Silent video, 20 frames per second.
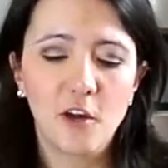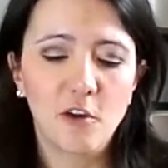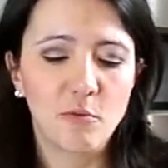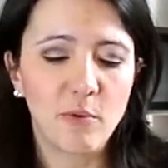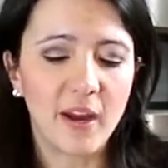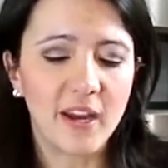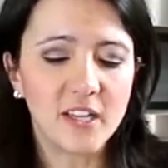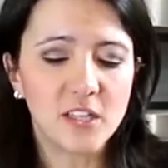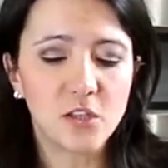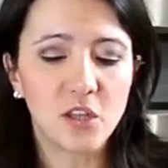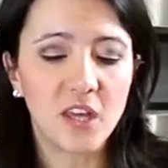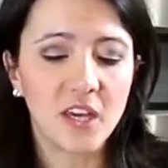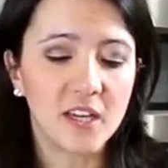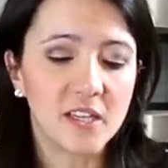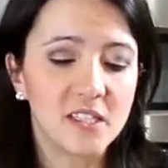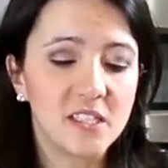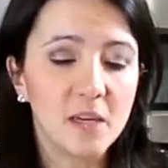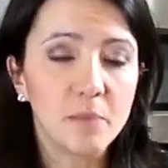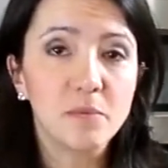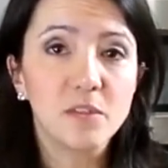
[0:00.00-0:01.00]
right? So they
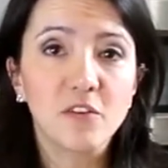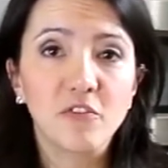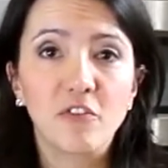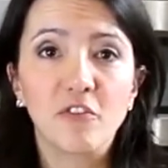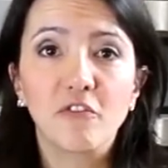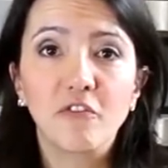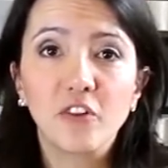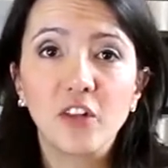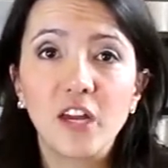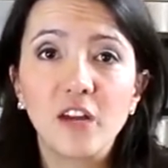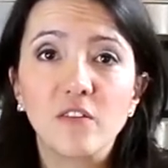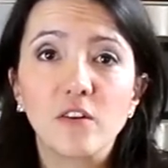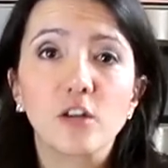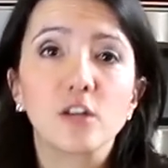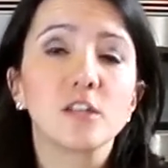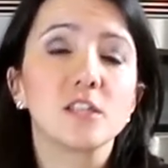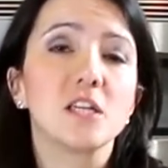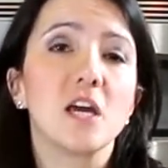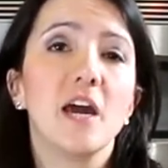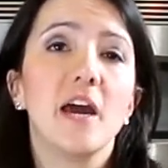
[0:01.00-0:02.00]
can dip different
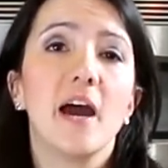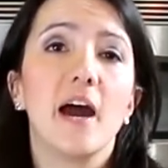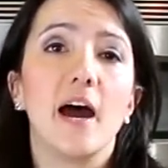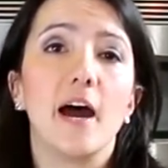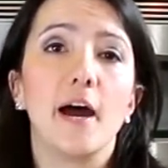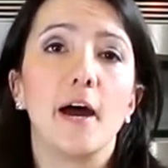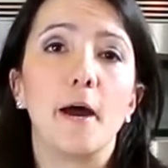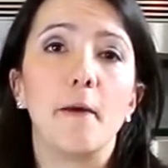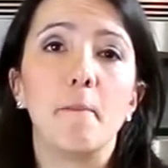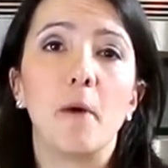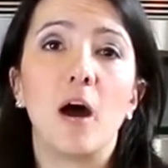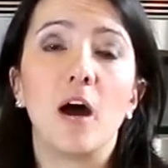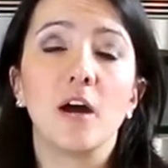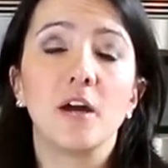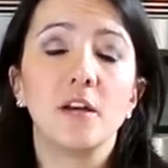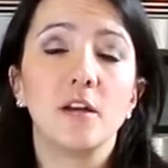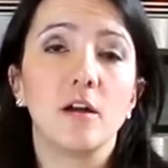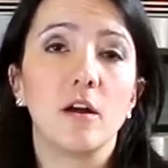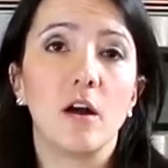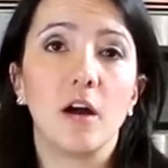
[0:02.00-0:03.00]
flavors.
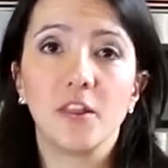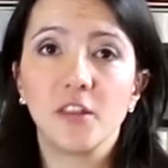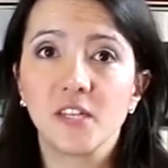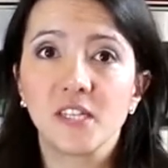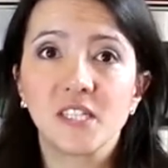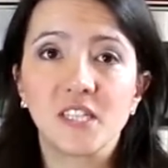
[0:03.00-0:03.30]
On the